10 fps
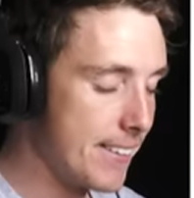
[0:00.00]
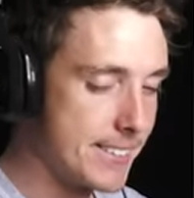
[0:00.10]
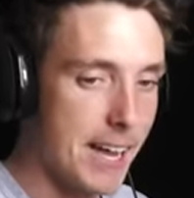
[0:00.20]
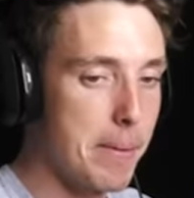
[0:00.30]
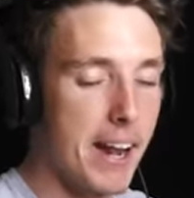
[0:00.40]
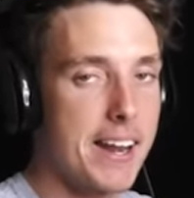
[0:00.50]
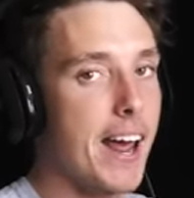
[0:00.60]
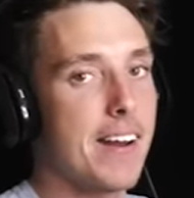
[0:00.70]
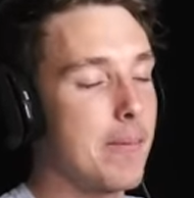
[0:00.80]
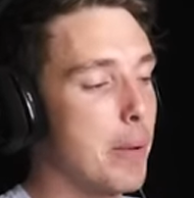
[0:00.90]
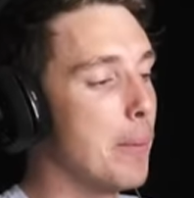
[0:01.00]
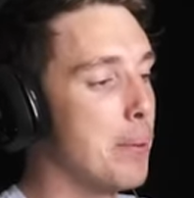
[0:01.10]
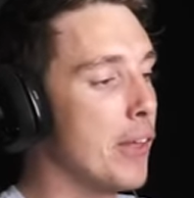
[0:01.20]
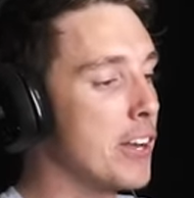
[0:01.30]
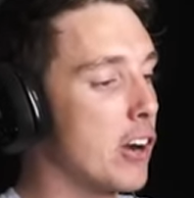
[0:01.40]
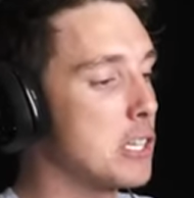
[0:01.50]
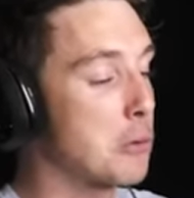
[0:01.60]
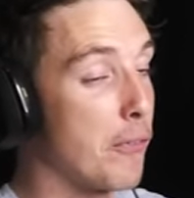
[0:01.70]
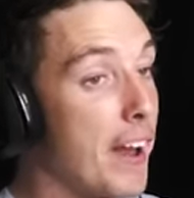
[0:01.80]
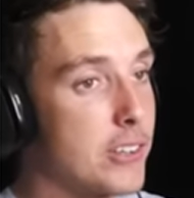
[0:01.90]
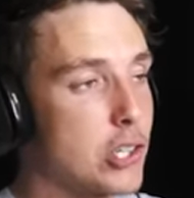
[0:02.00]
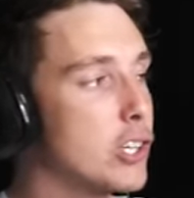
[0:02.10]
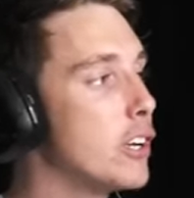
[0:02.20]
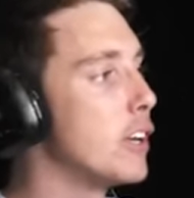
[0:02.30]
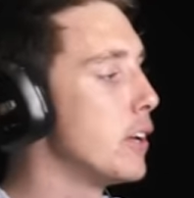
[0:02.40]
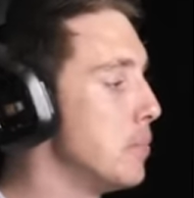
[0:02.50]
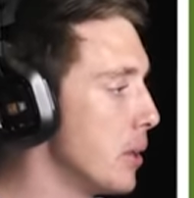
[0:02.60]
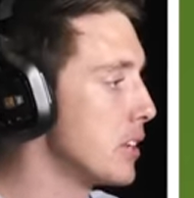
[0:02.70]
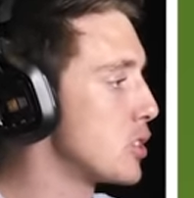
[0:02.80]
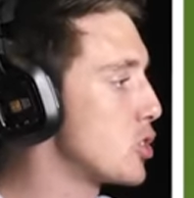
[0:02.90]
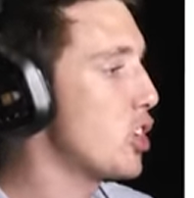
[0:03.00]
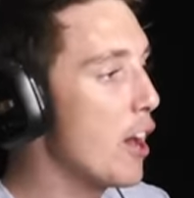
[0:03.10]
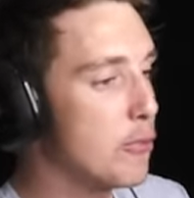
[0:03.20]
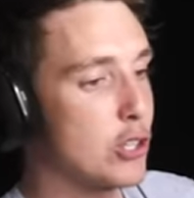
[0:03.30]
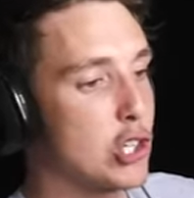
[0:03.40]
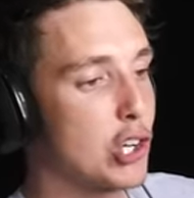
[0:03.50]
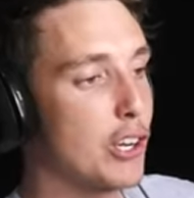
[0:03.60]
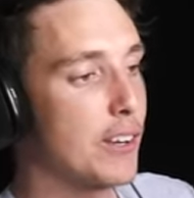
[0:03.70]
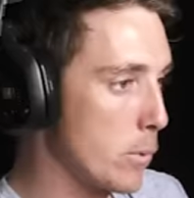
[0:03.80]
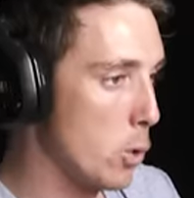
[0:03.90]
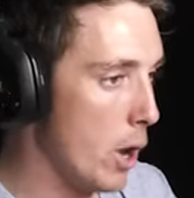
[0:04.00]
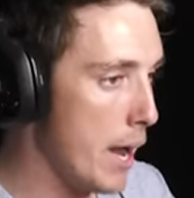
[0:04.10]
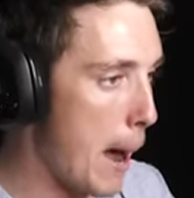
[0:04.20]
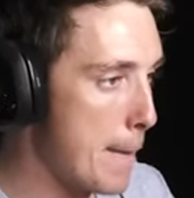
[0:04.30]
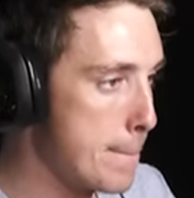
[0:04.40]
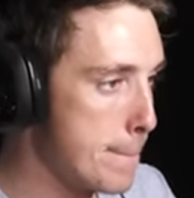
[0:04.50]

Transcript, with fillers: Does that mean I did? B Billy got his revenge. Billy's a savage. Who are ya?